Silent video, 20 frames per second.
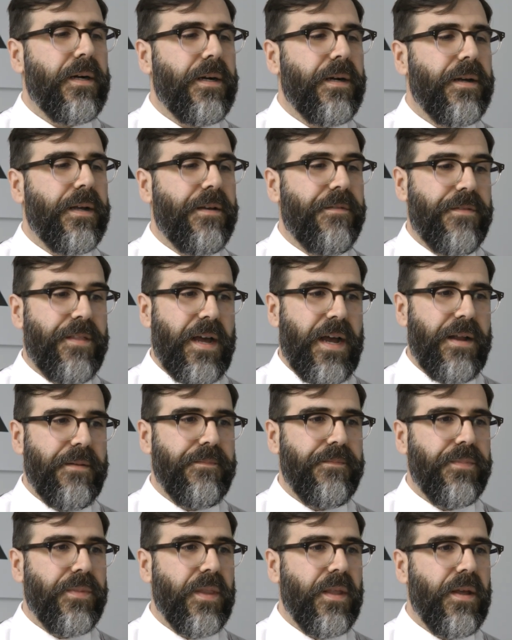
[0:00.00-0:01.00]
uh, if that.
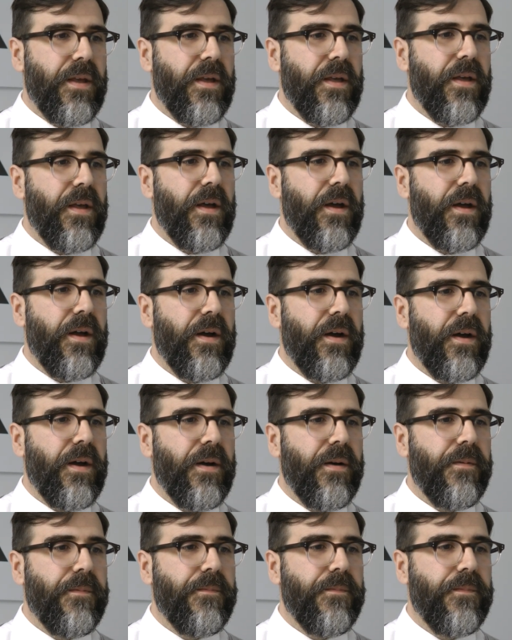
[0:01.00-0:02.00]
Um,
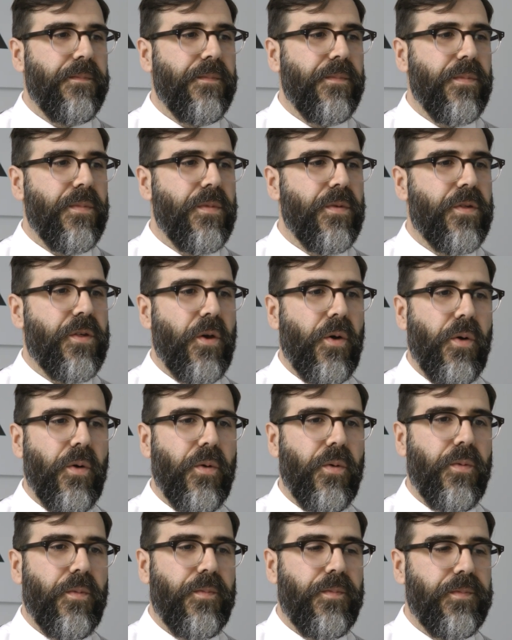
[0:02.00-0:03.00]

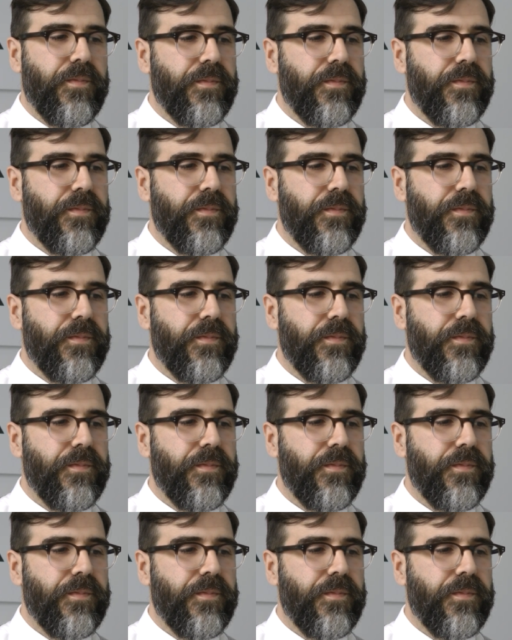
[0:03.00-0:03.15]
so